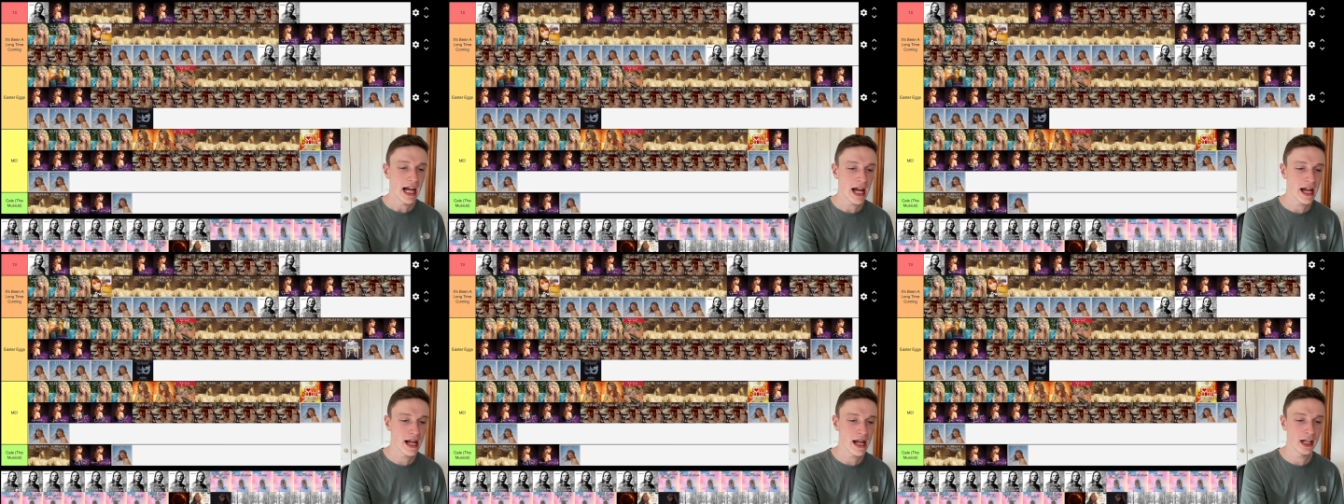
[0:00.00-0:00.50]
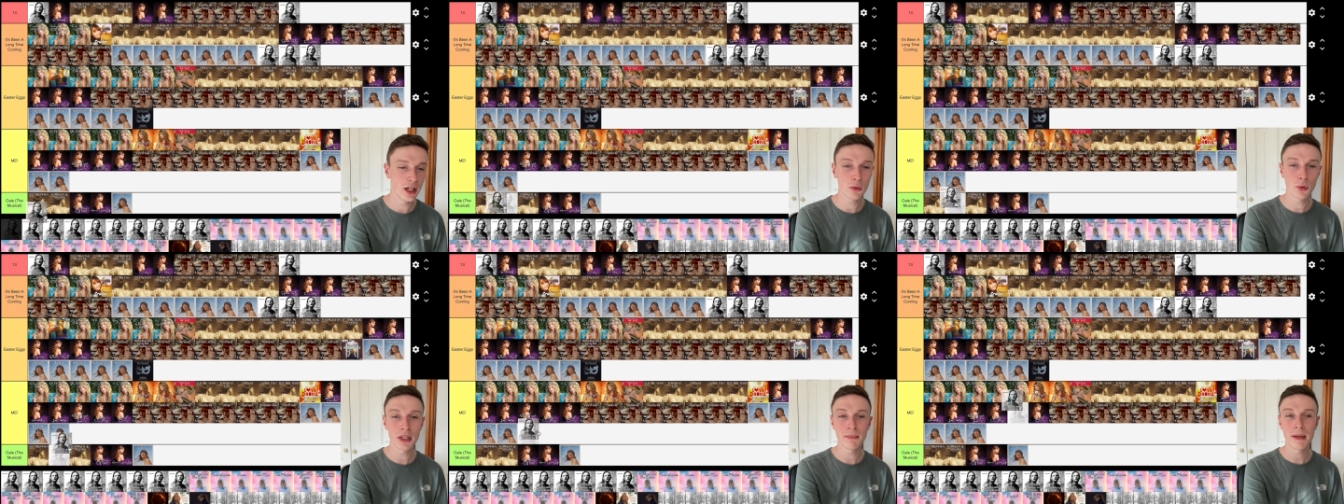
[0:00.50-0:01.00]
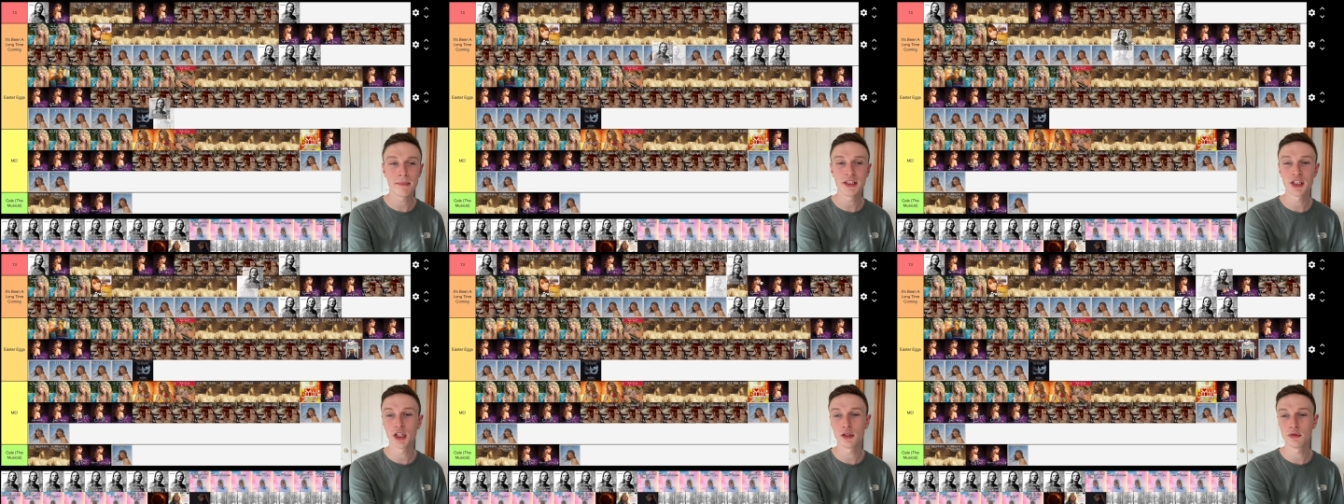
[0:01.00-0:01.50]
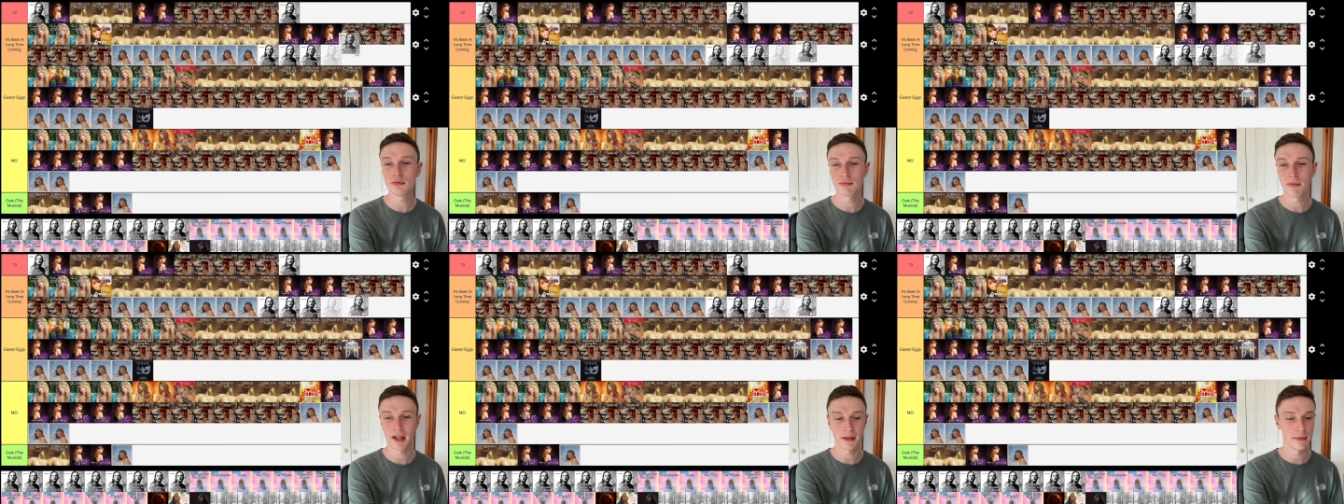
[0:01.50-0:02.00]
Uh, look what you made me do.
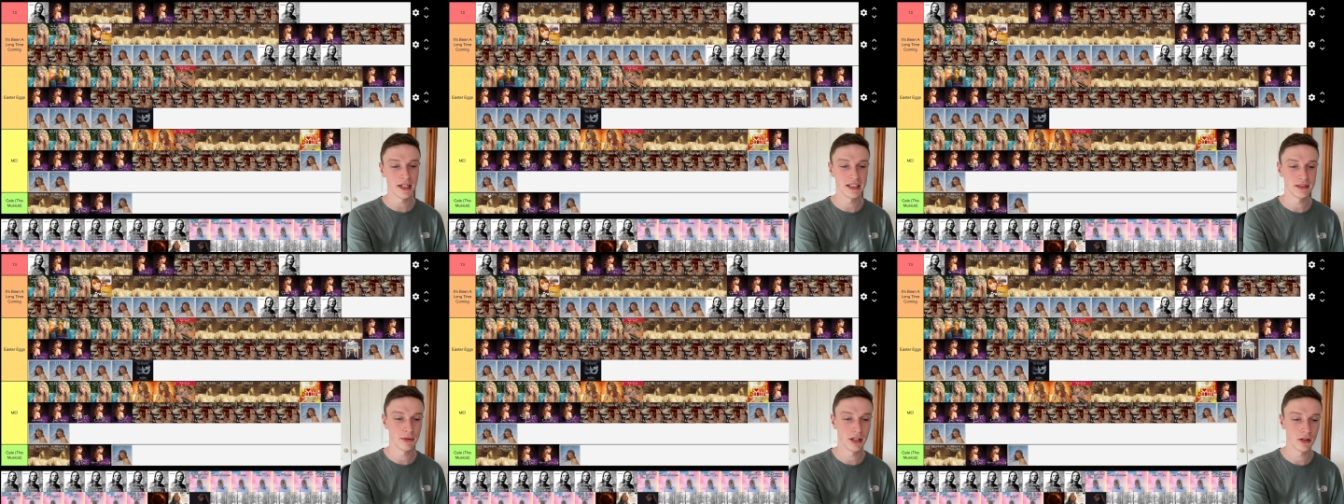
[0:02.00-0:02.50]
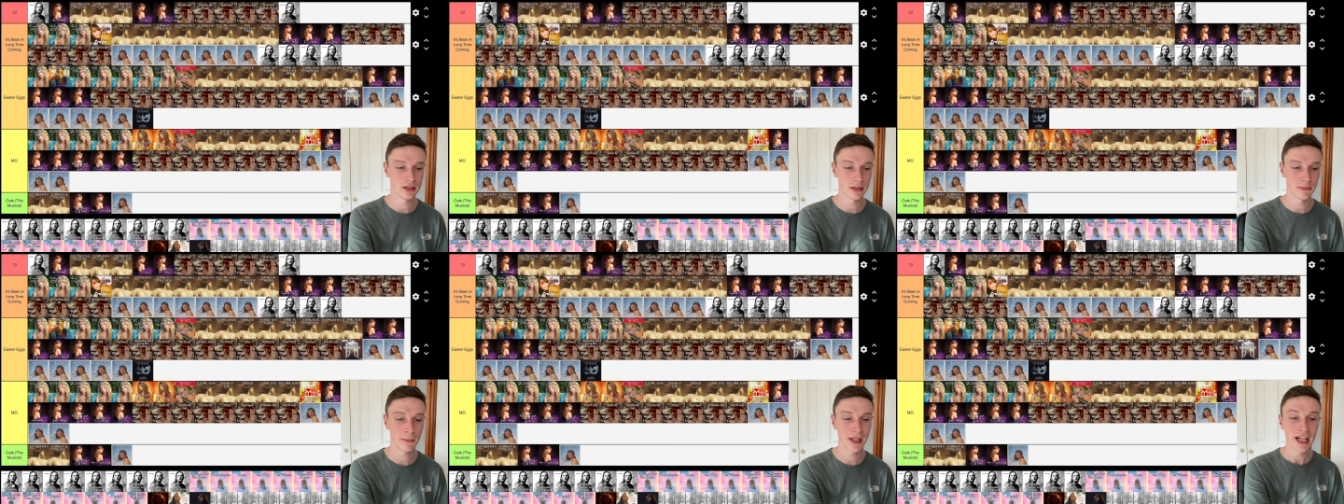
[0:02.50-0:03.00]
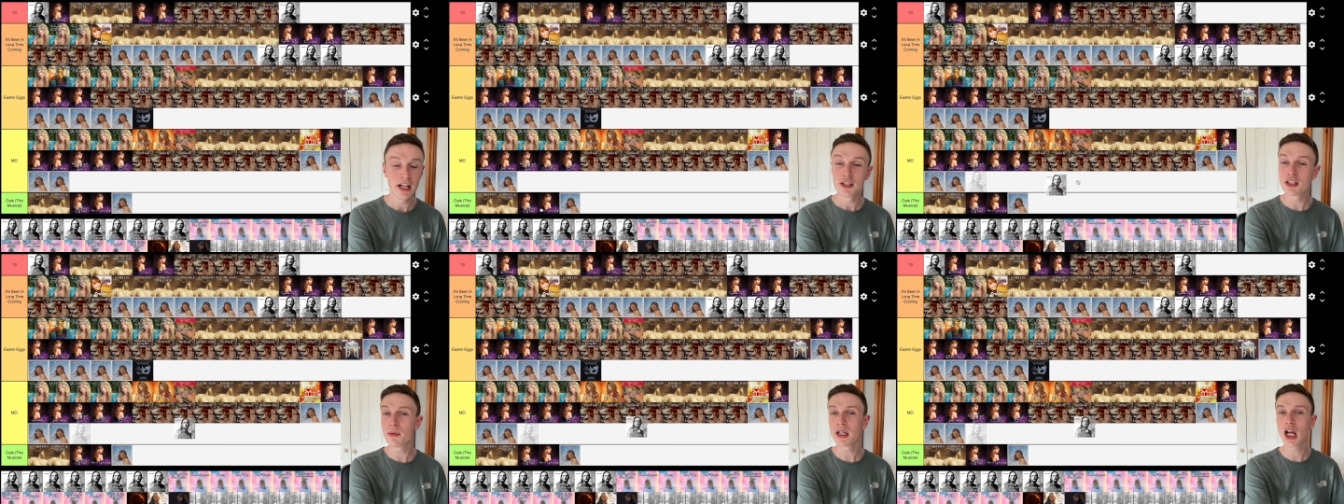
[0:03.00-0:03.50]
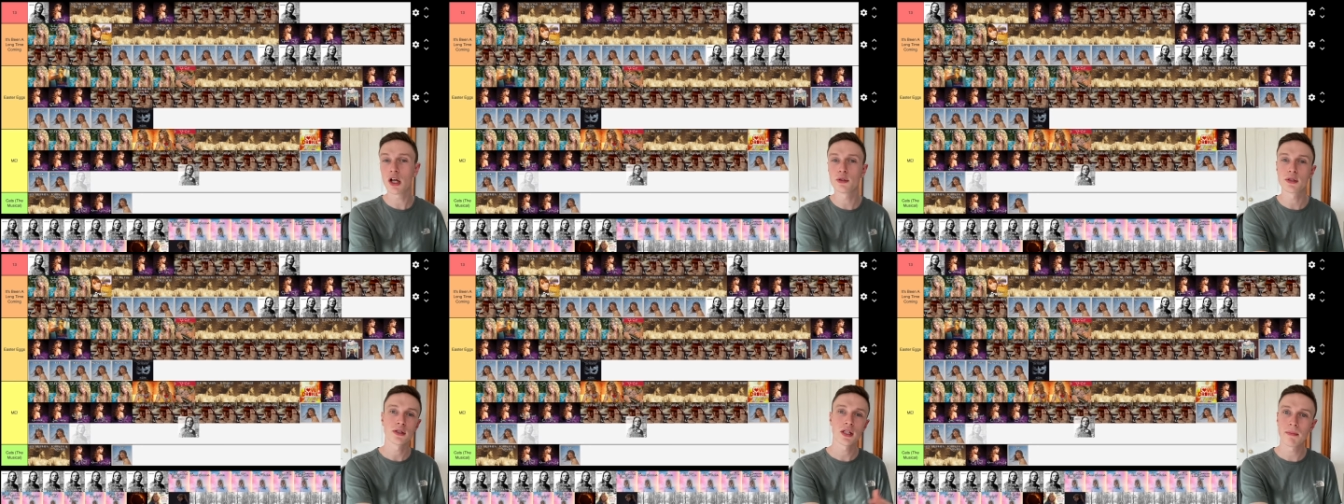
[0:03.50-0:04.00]
That can be in. It's been a long time coming. So it
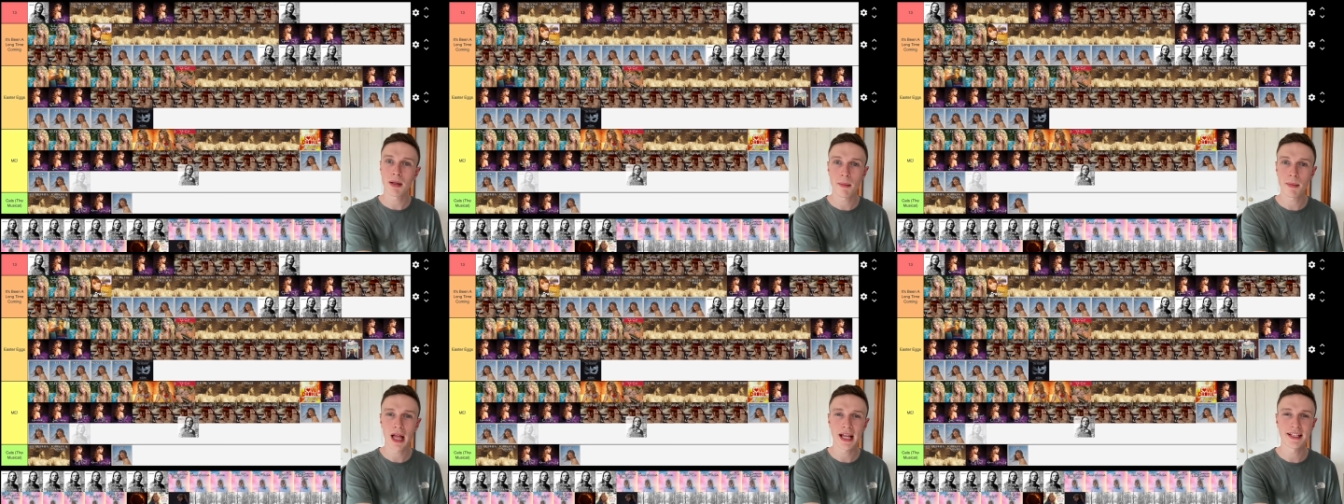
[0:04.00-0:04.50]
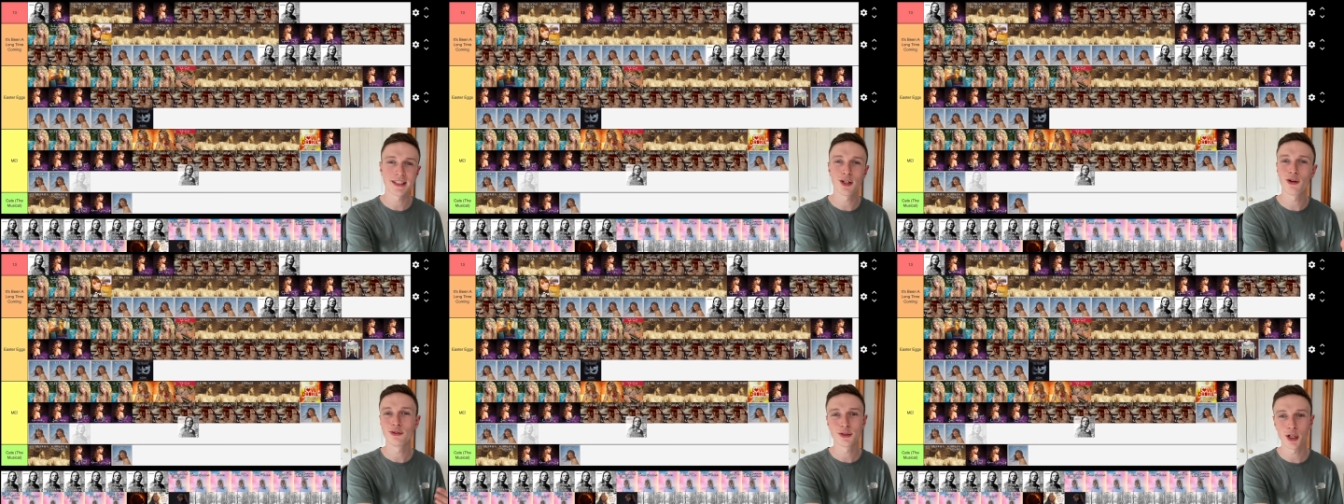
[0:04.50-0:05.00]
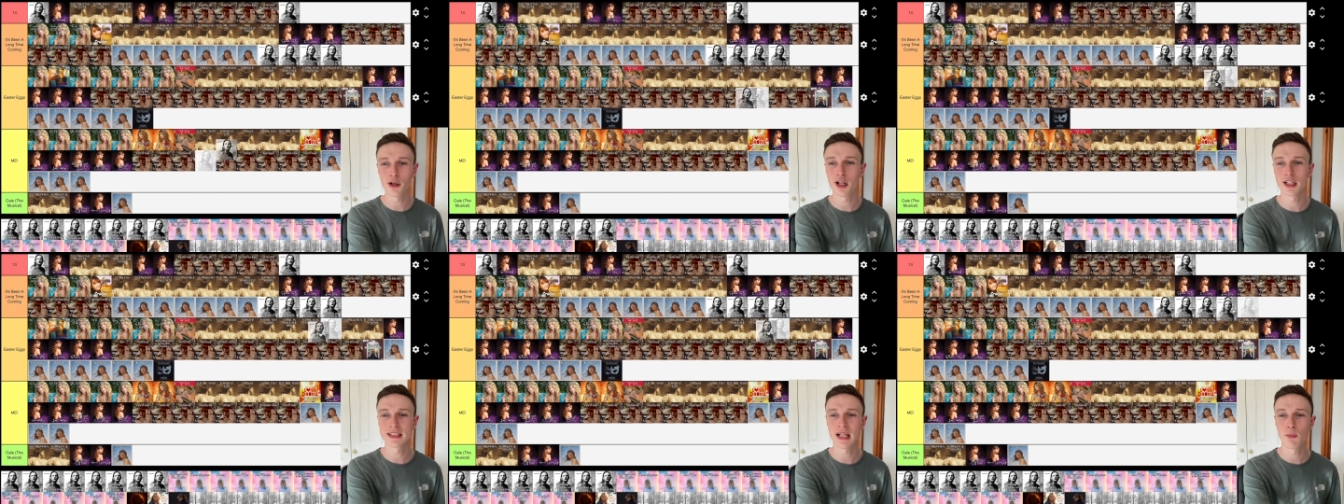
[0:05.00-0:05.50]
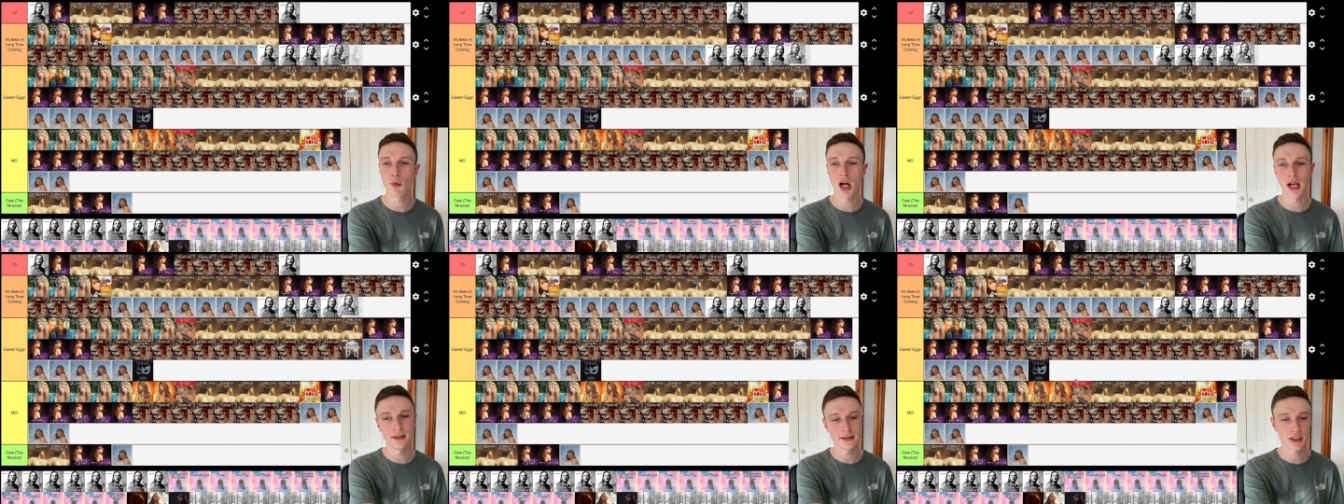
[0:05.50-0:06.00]
goes. So many people hate the song. Don't understand
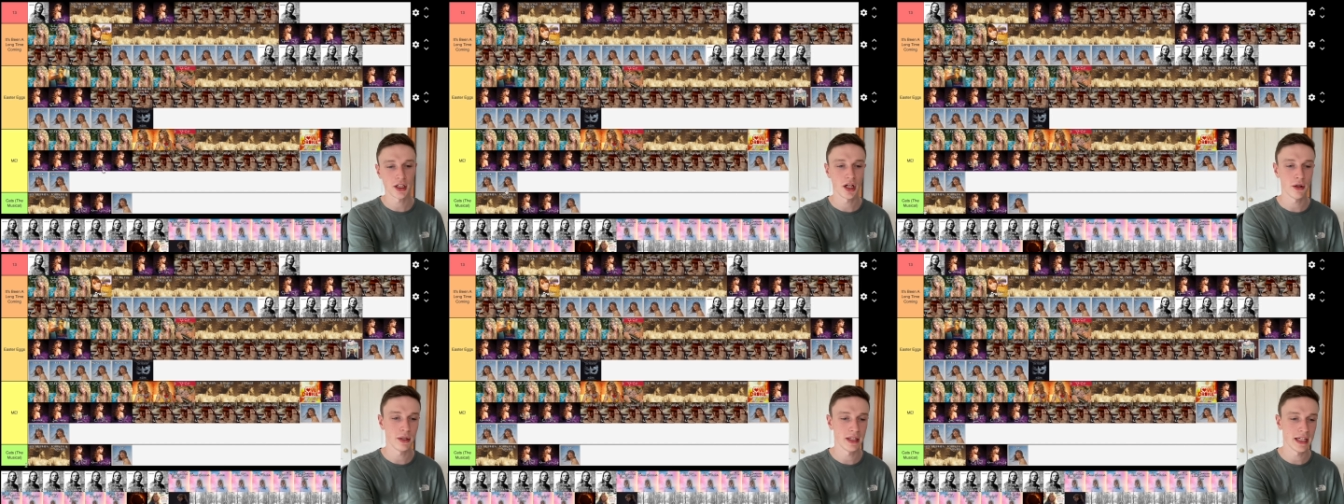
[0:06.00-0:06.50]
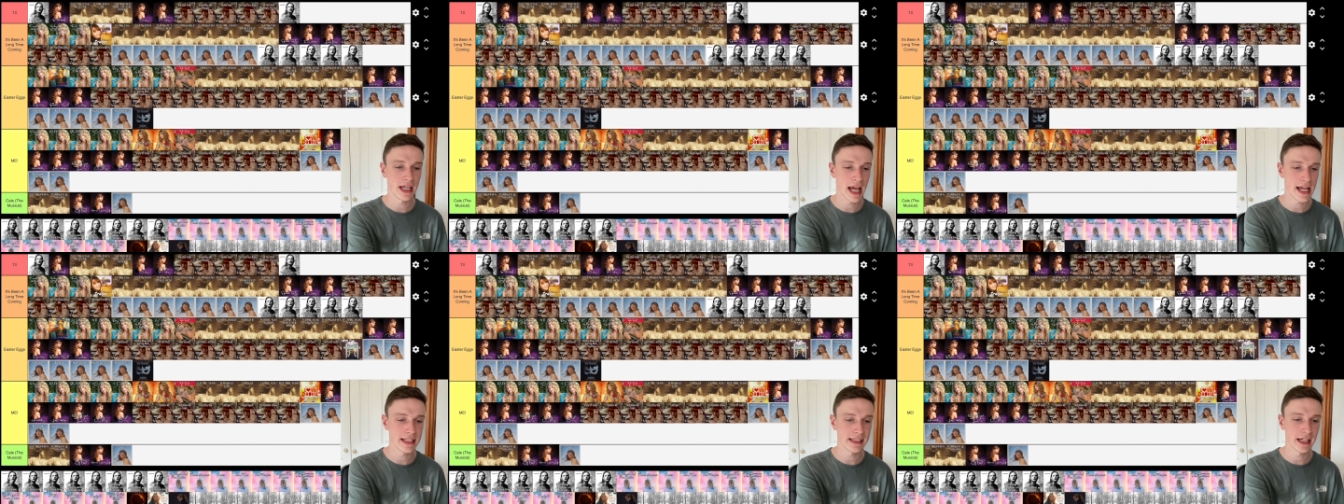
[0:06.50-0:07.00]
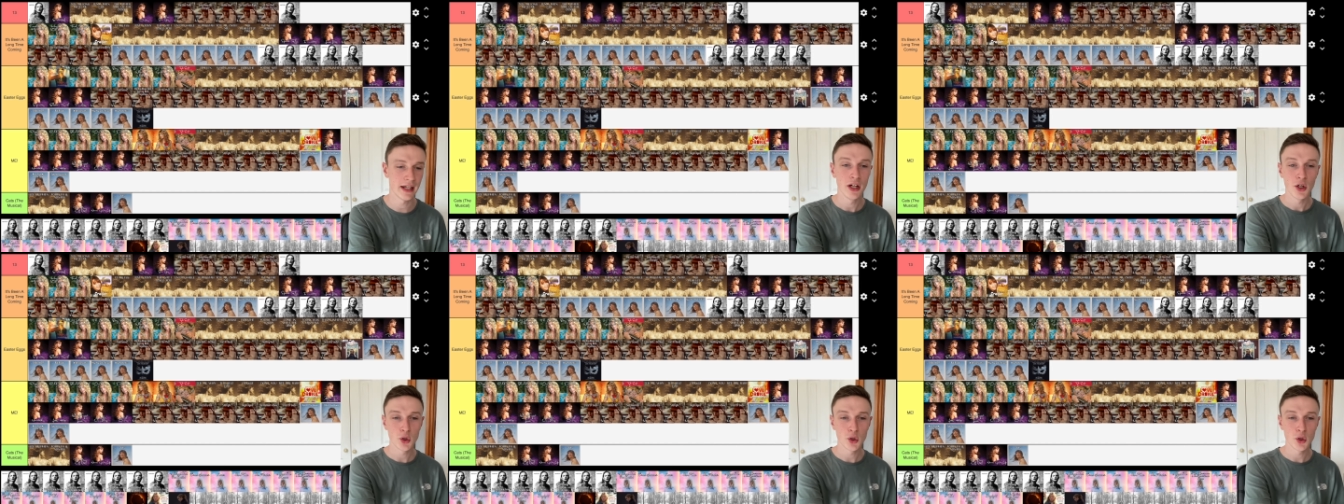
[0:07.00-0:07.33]
why. It's gonna go in the A tier.